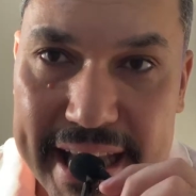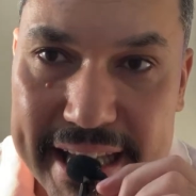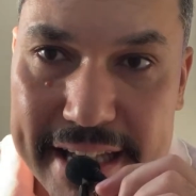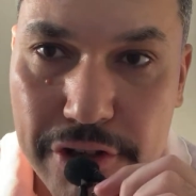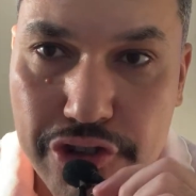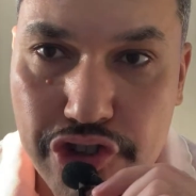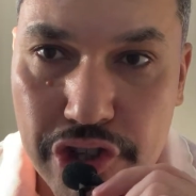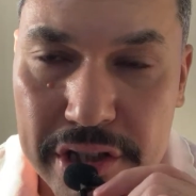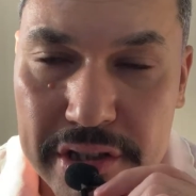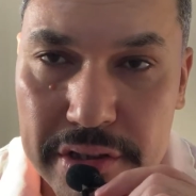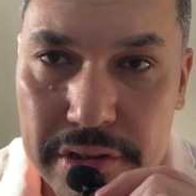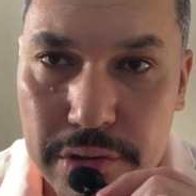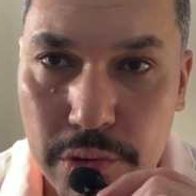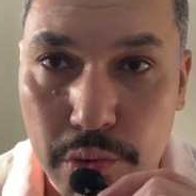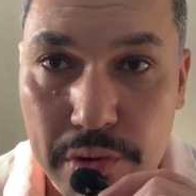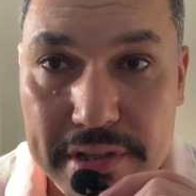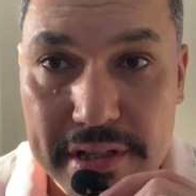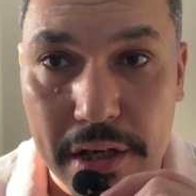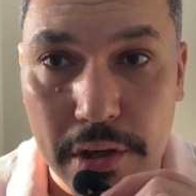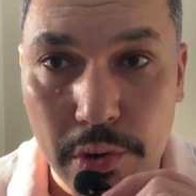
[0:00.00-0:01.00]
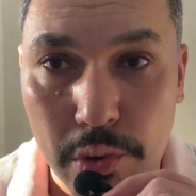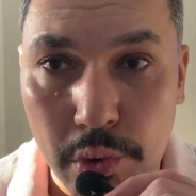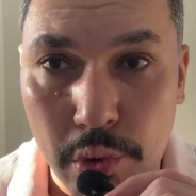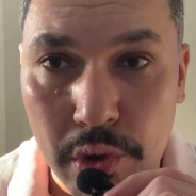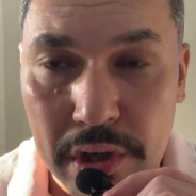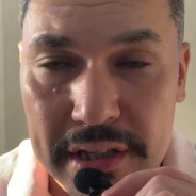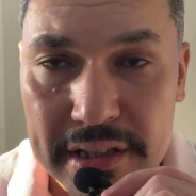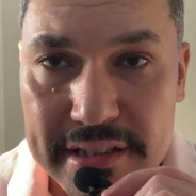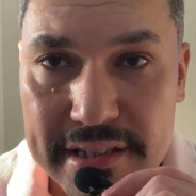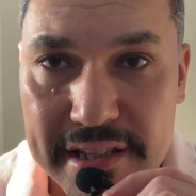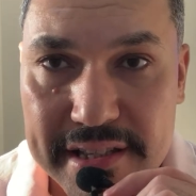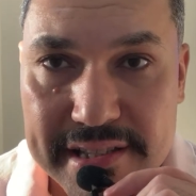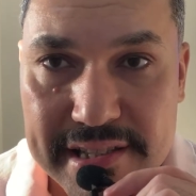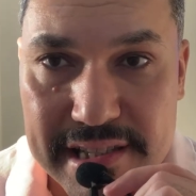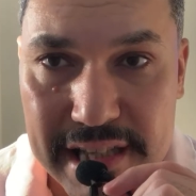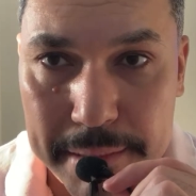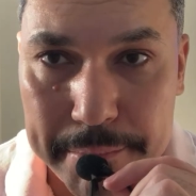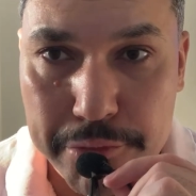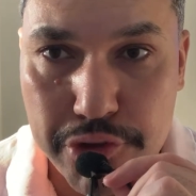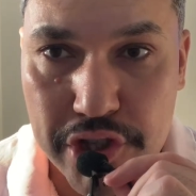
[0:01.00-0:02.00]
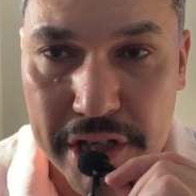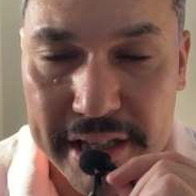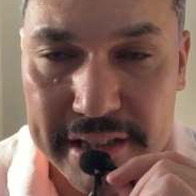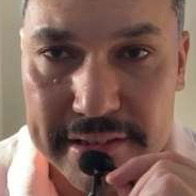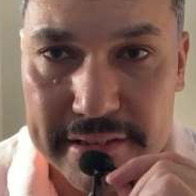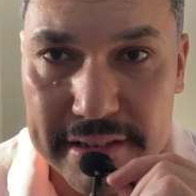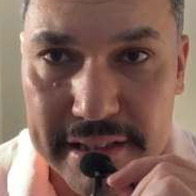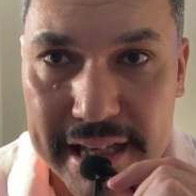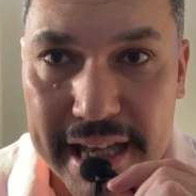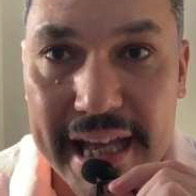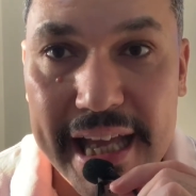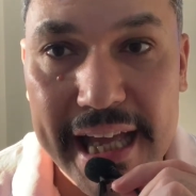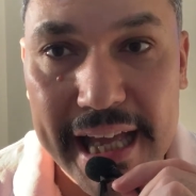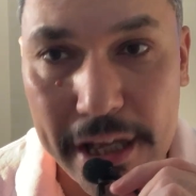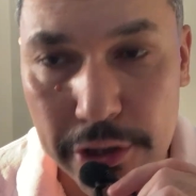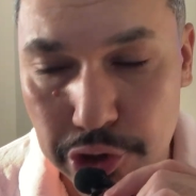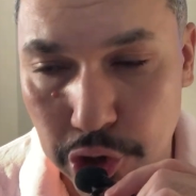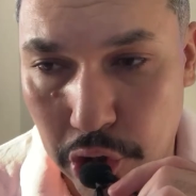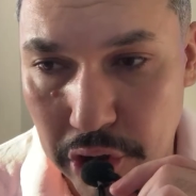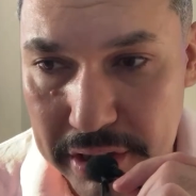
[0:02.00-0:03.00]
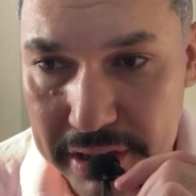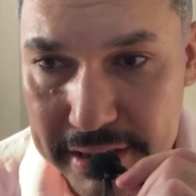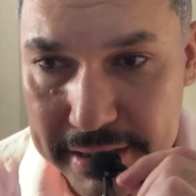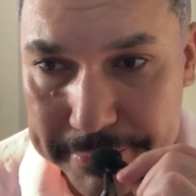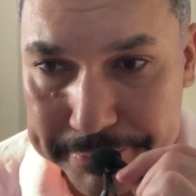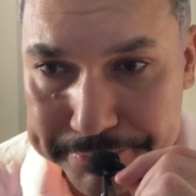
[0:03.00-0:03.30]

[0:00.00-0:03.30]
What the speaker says: agent or the old subject, a dog.